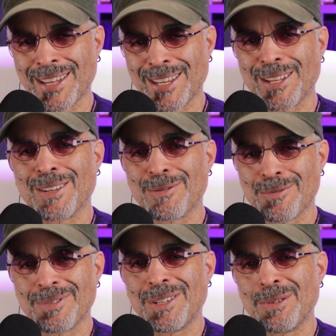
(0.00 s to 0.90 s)
getting
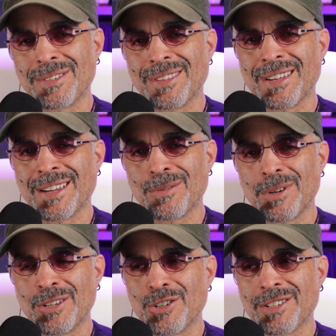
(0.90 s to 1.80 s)
used to that,
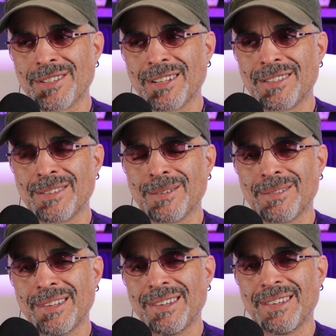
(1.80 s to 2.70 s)
readjusting to
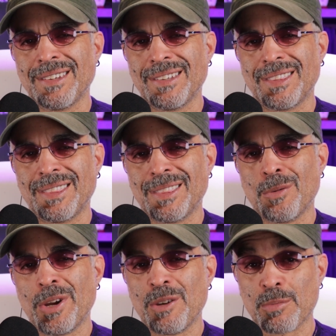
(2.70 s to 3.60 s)
the
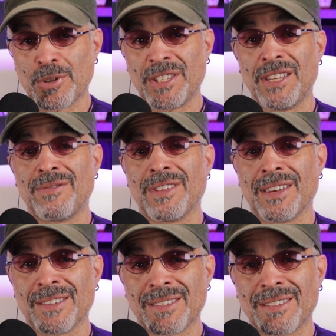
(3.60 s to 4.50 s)
way you perceive
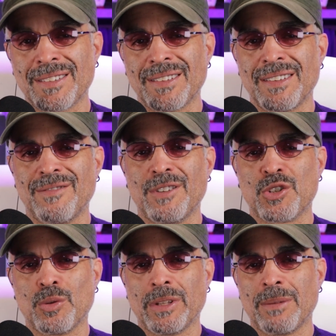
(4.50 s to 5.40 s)
things
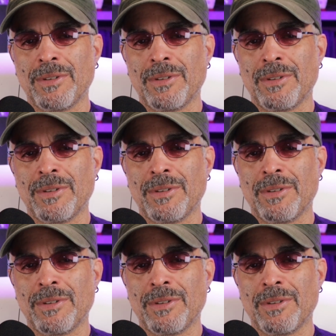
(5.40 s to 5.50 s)
visually